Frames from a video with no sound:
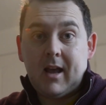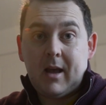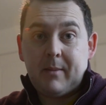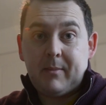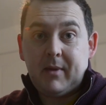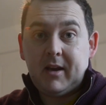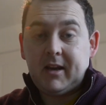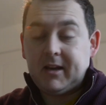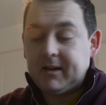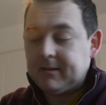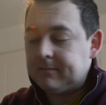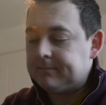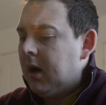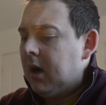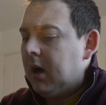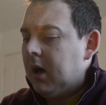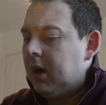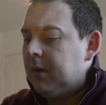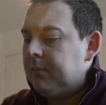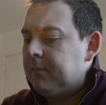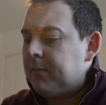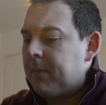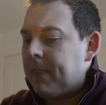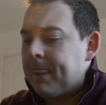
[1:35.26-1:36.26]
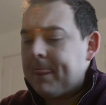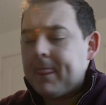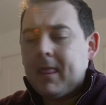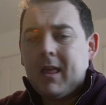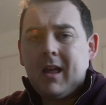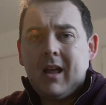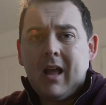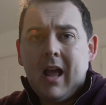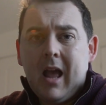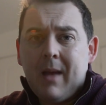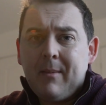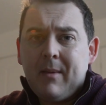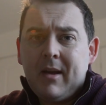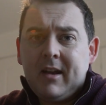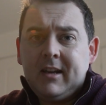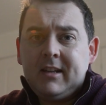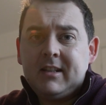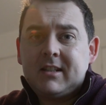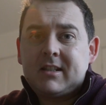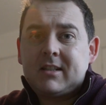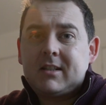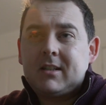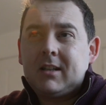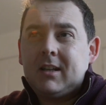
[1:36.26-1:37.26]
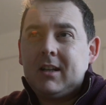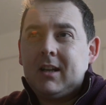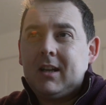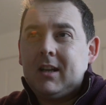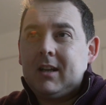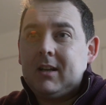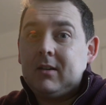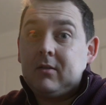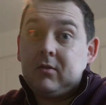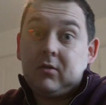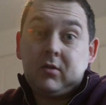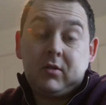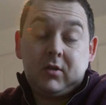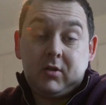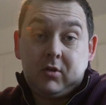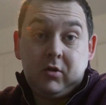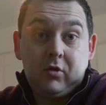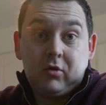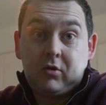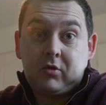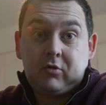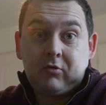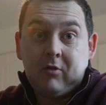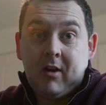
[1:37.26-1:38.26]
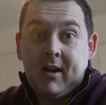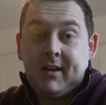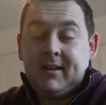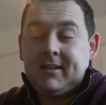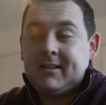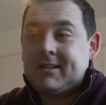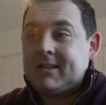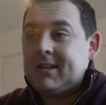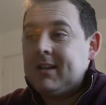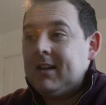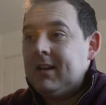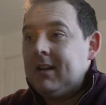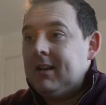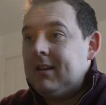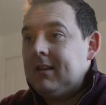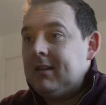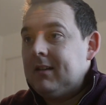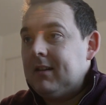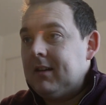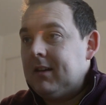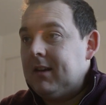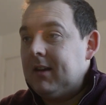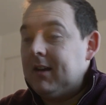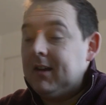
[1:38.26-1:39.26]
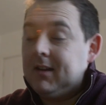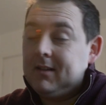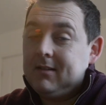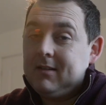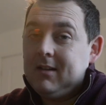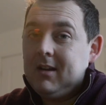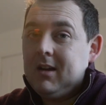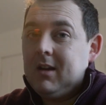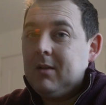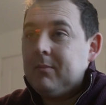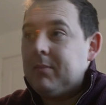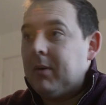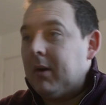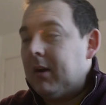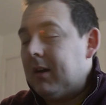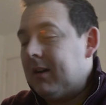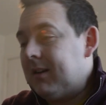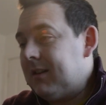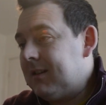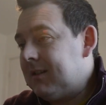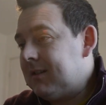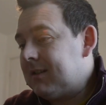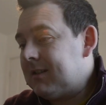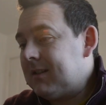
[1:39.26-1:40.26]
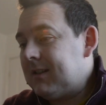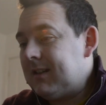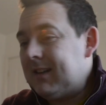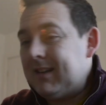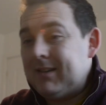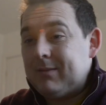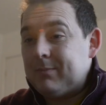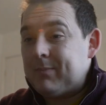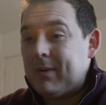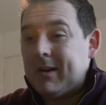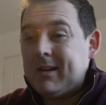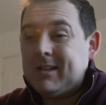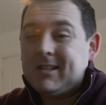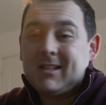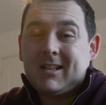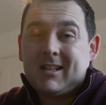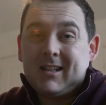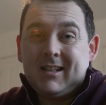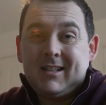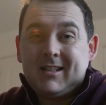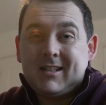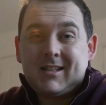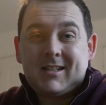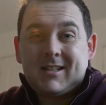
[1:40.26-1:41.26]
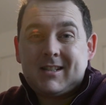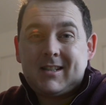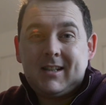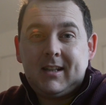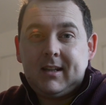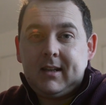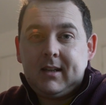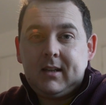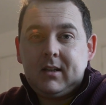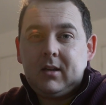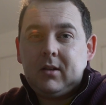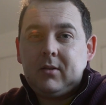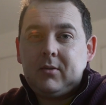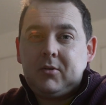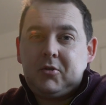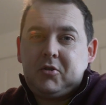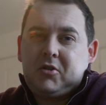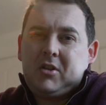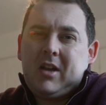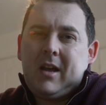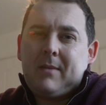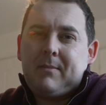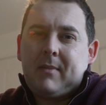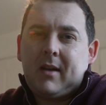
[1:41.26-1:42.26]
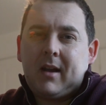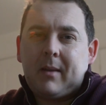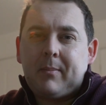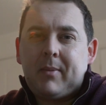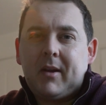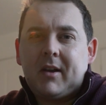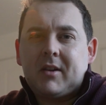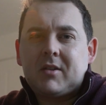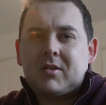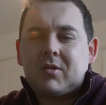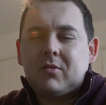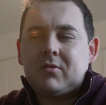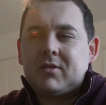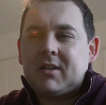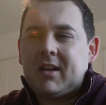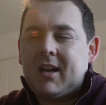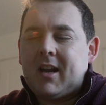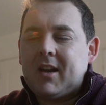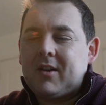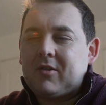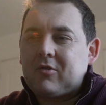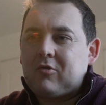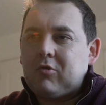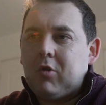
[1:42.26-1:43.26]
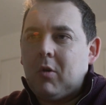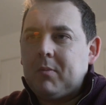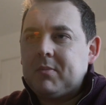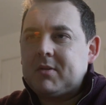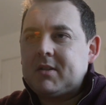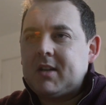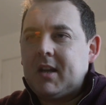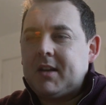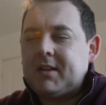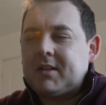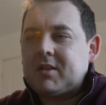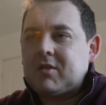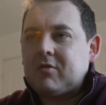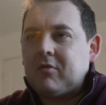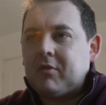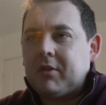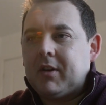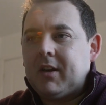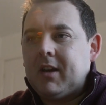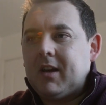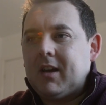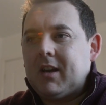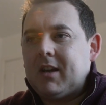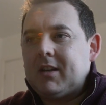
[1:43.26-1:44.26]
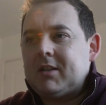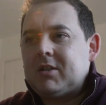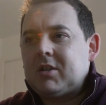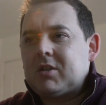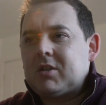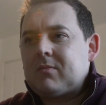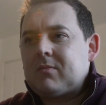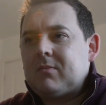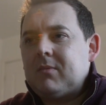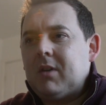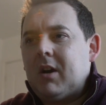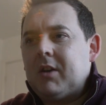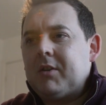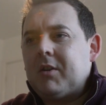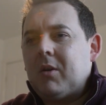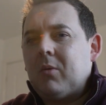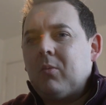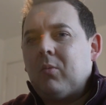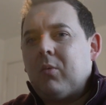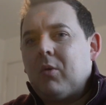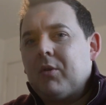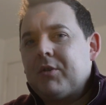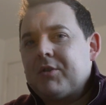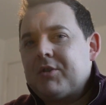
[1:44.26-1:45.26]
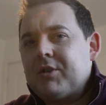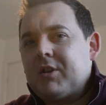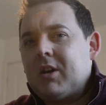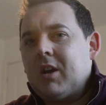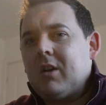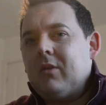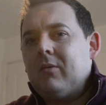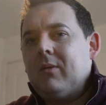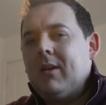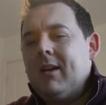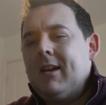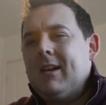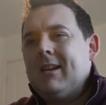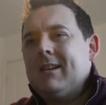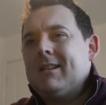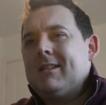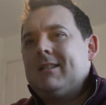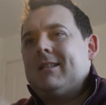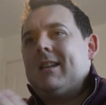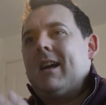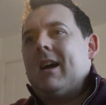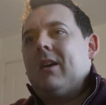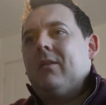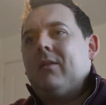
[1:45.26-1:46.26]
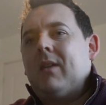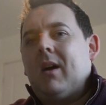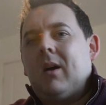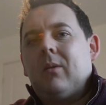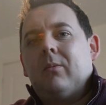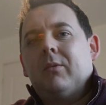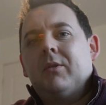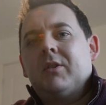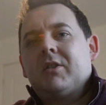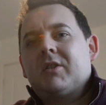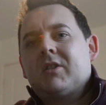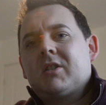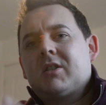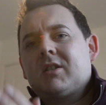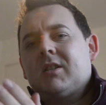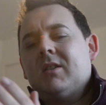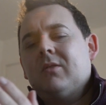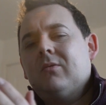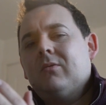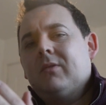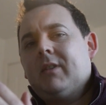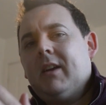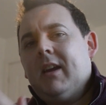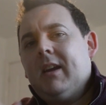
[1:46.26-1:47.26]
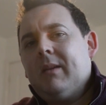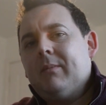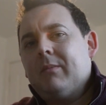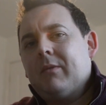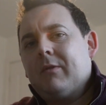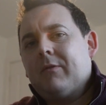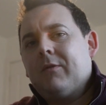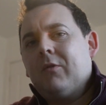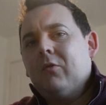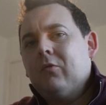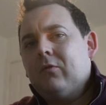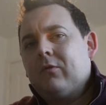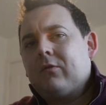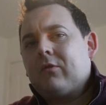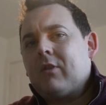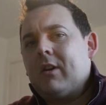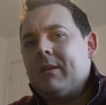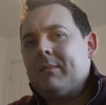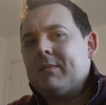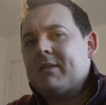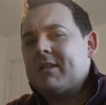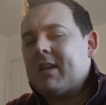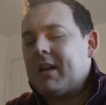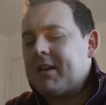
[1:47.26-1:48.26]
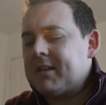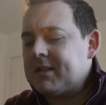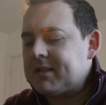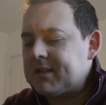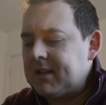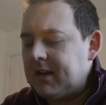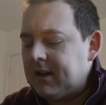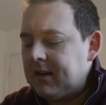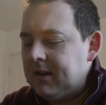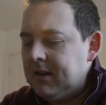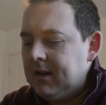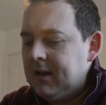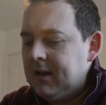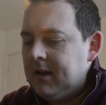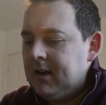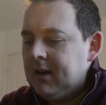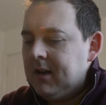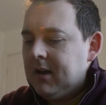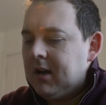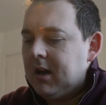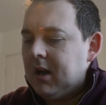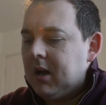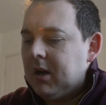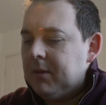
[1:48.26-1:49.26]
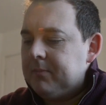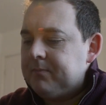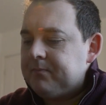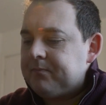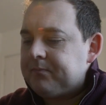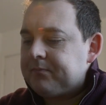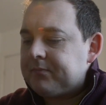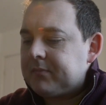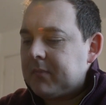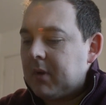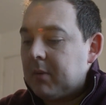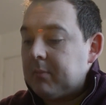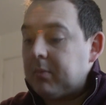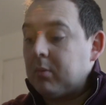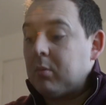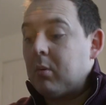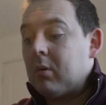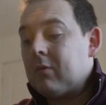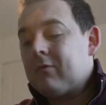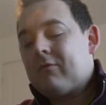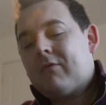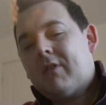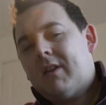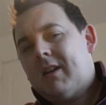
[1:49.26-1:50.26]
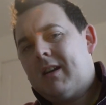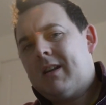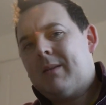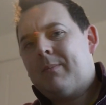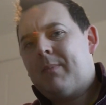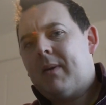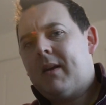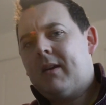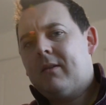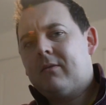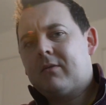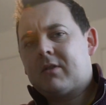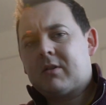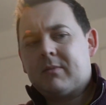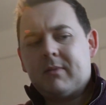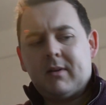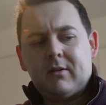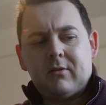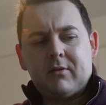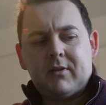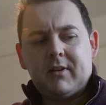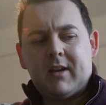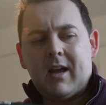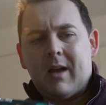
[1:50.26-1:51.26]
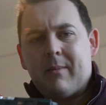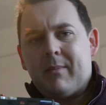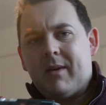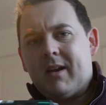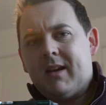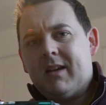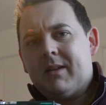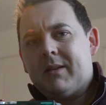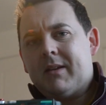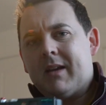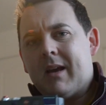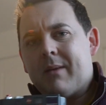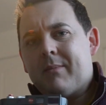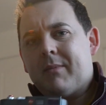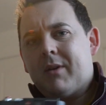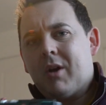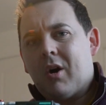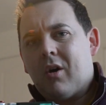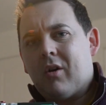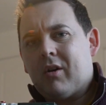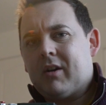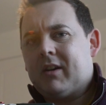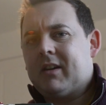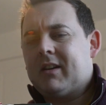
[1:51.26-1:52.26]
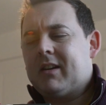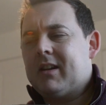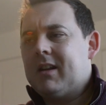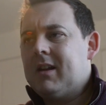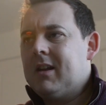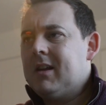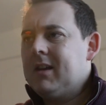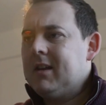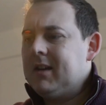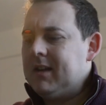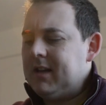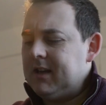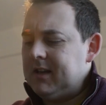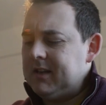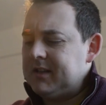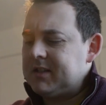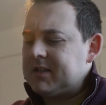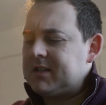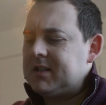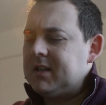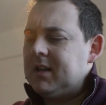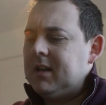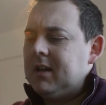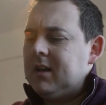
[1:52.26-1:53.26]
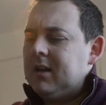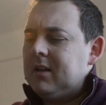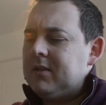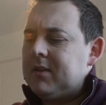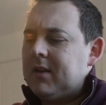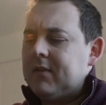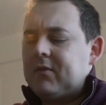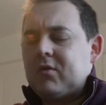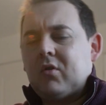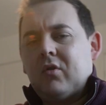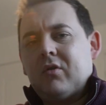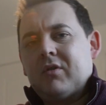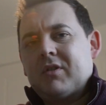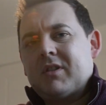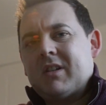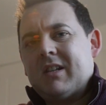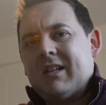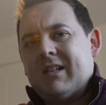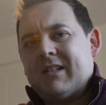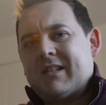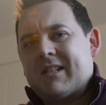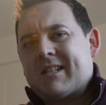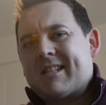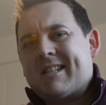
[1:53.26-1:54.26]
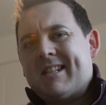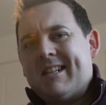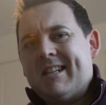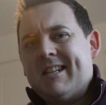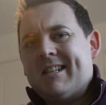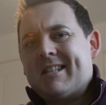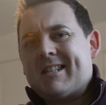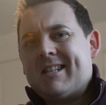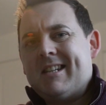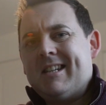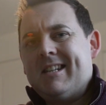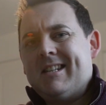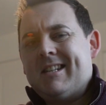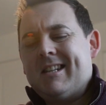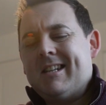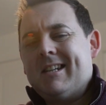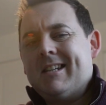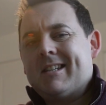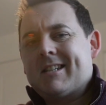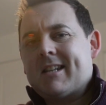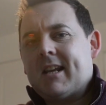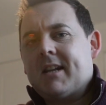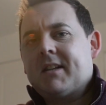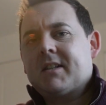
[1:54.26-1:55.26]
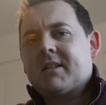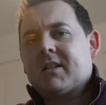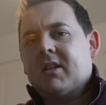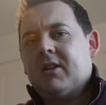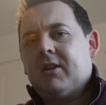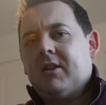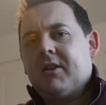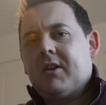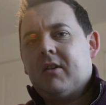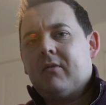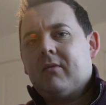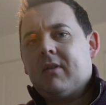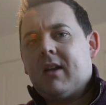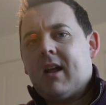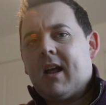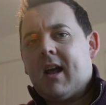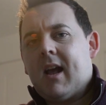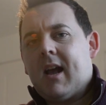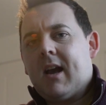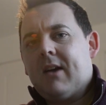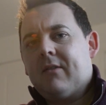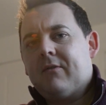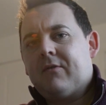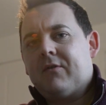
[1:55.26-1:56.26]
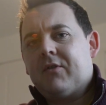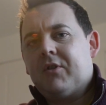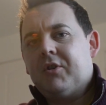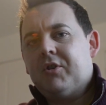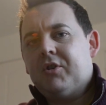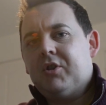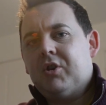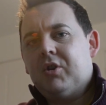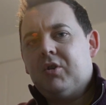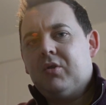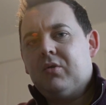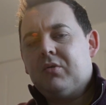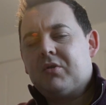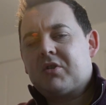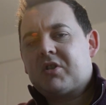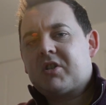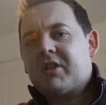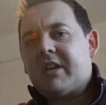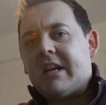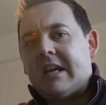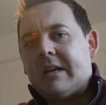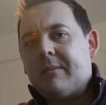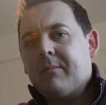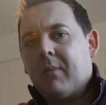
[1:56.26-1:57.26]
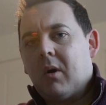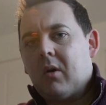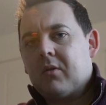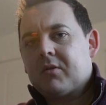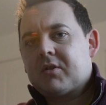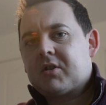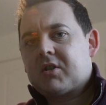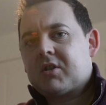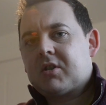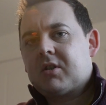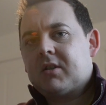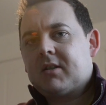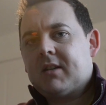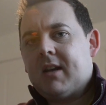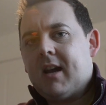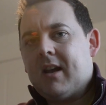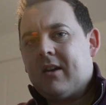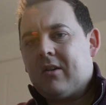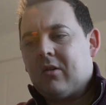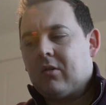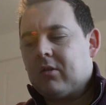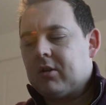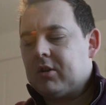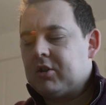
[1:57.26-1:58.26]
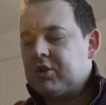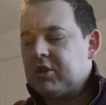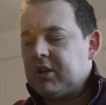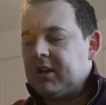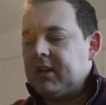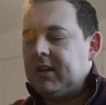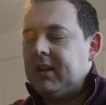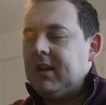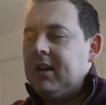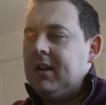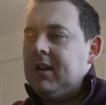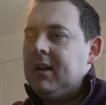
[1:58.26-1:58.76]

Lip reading: ME. M8 looked great, but it basically just, it was 10 megapixels and it had a crop sensor on it, and I don't want to go down that. I want to still keep the full frame sensor. But what really appealed to me with the ME and the M9 is they've got a CCD sensor. They don't have the new CMOS technology,